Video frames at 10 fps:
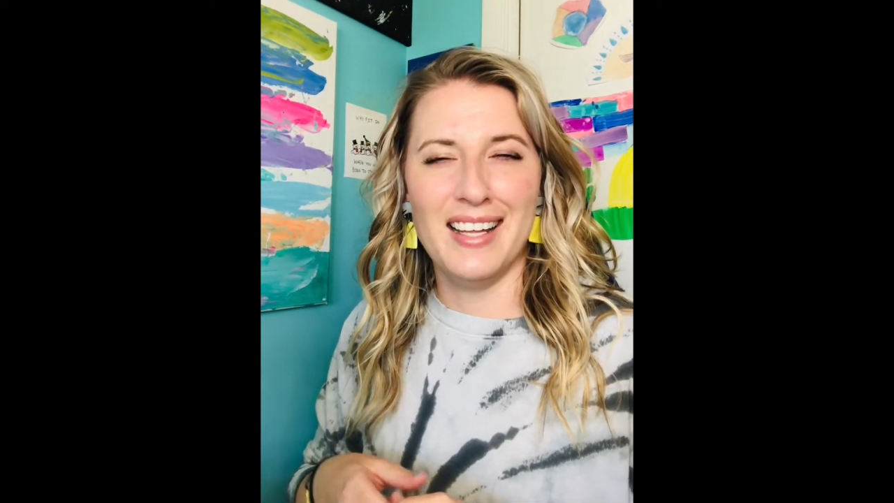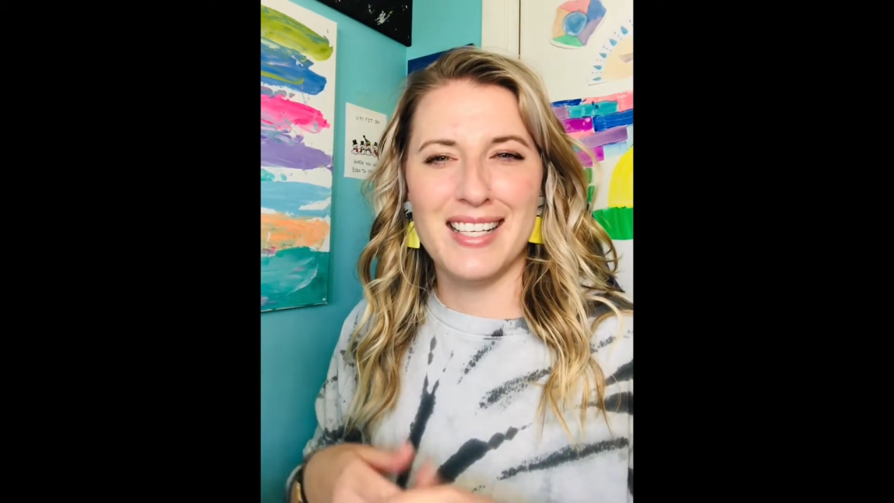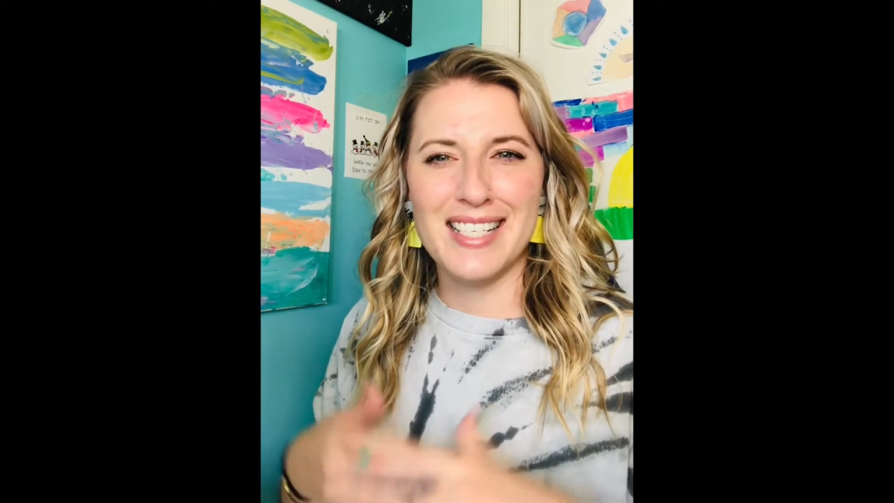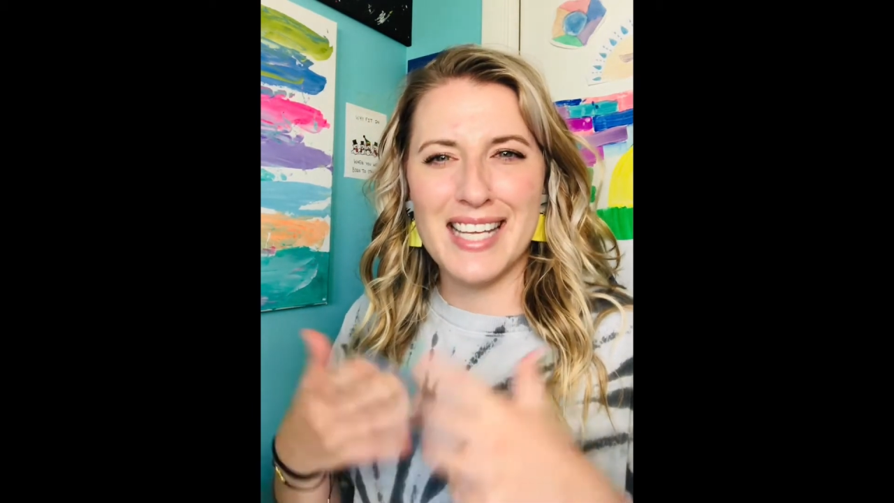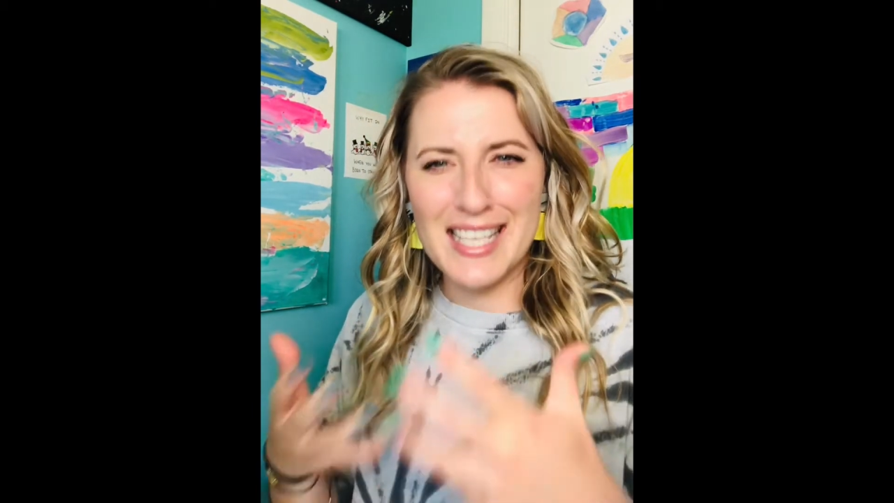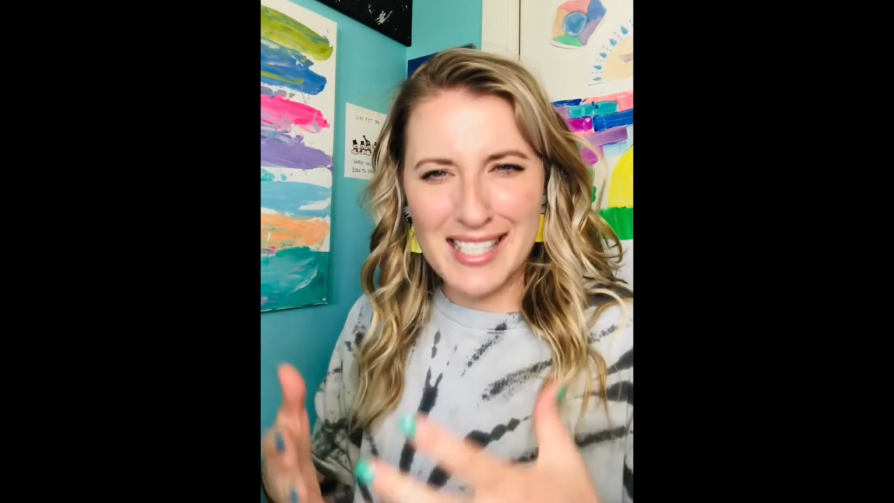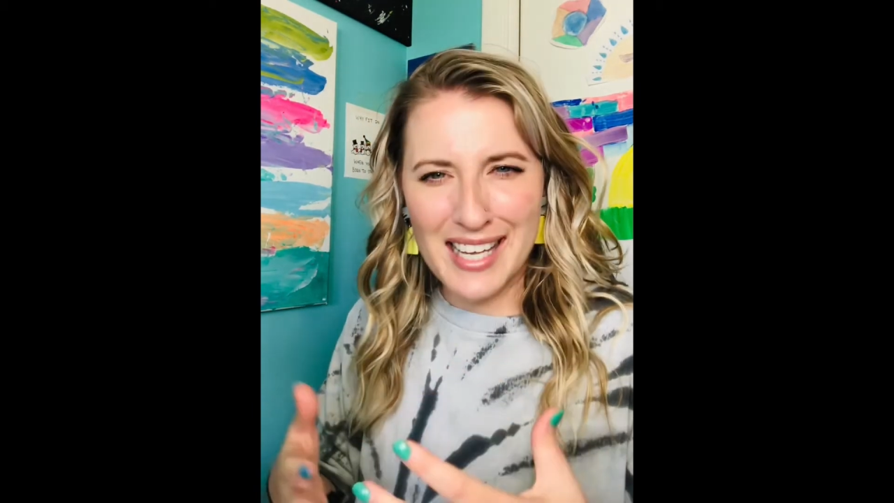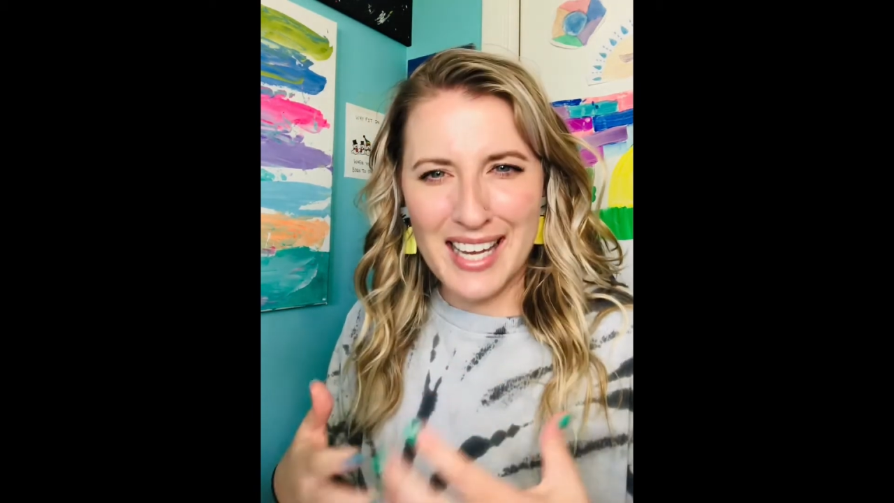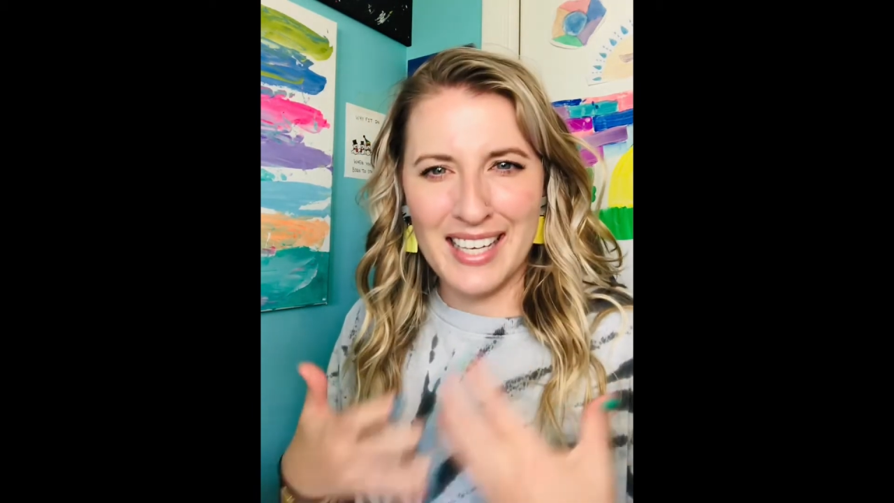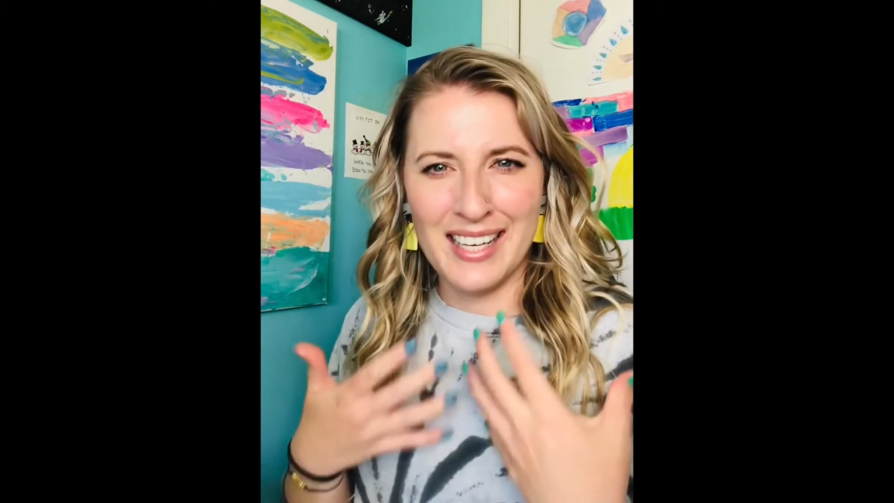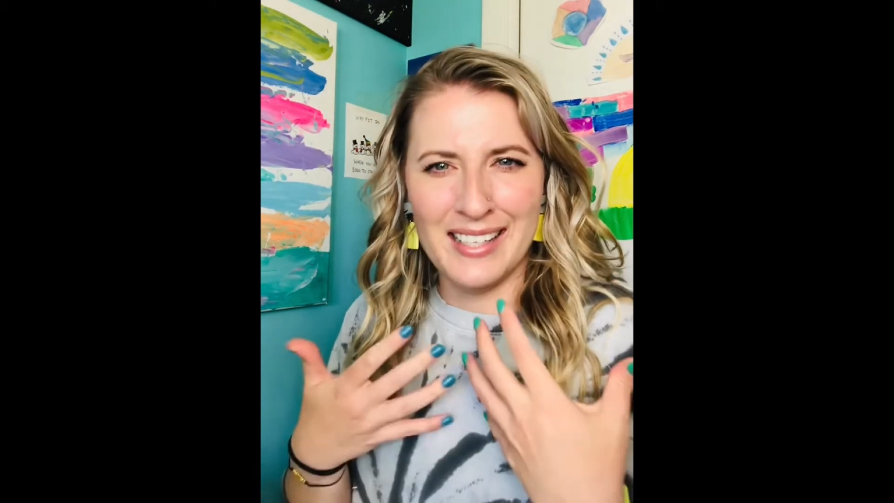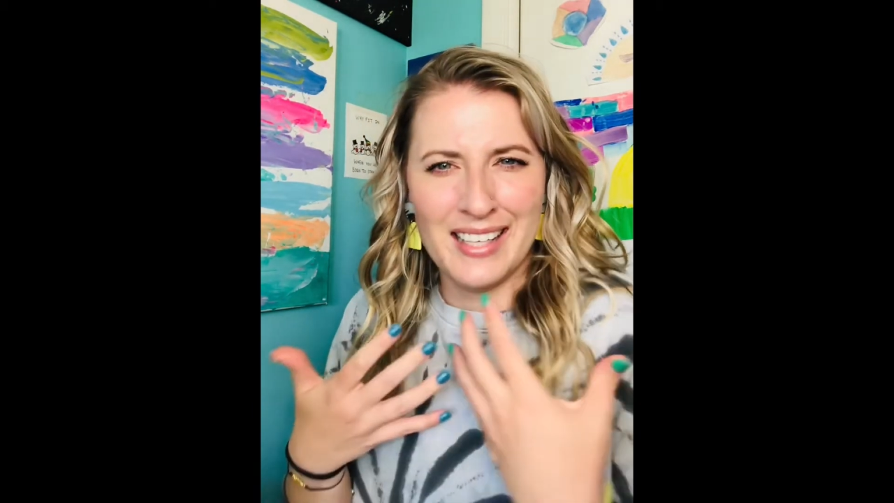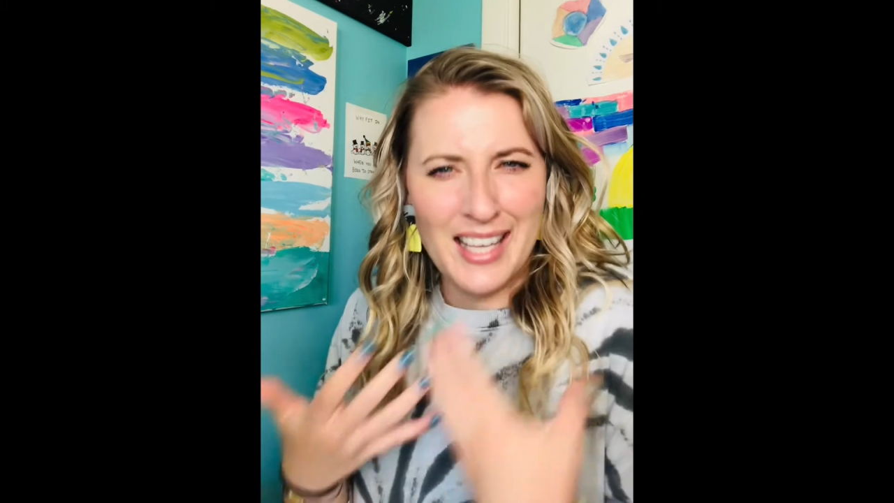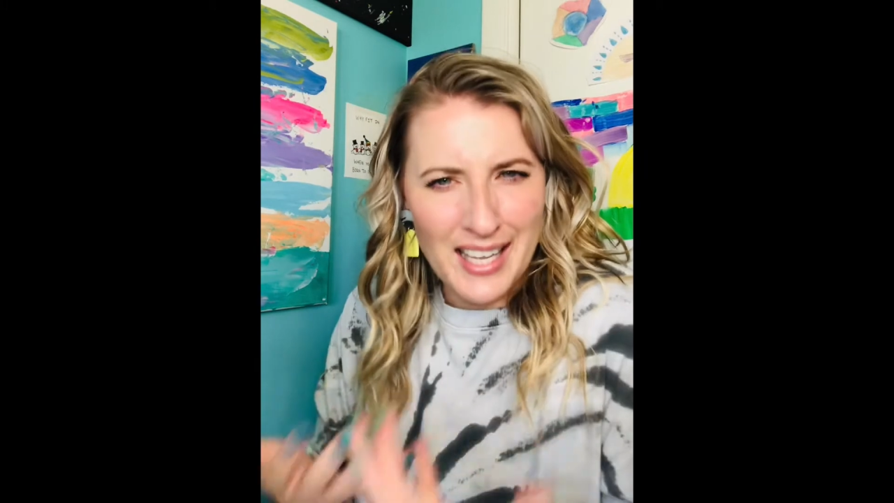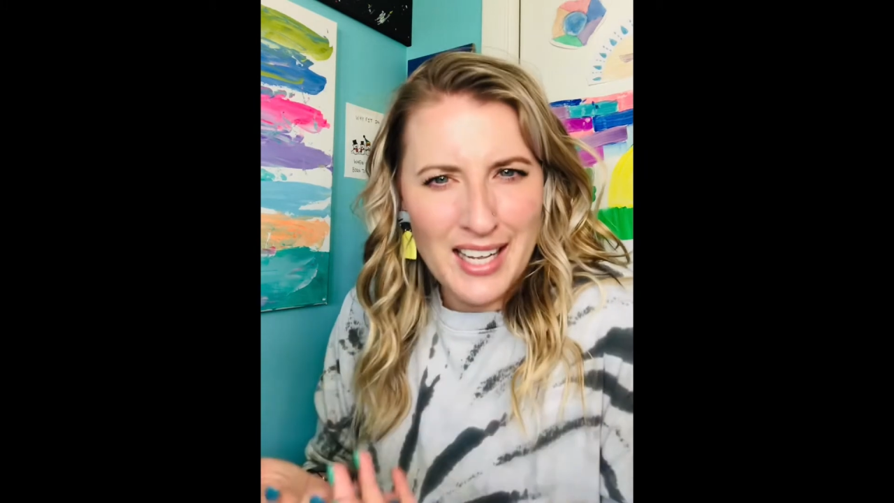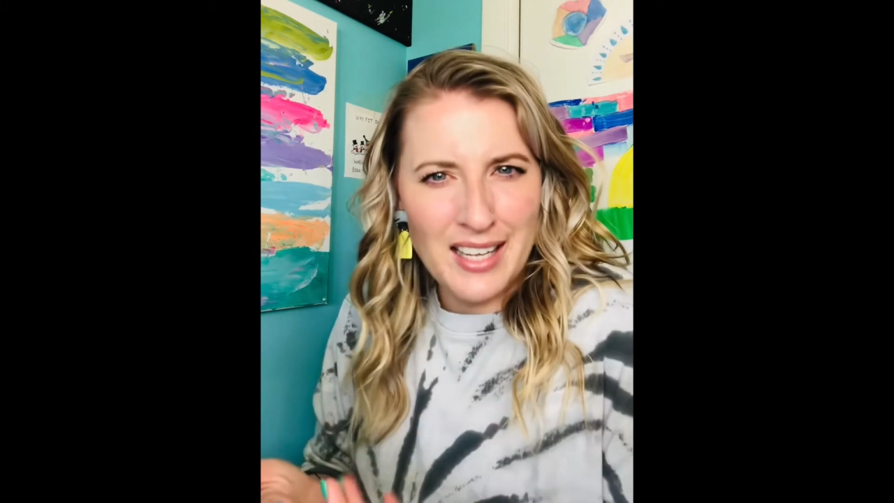teasing and kidding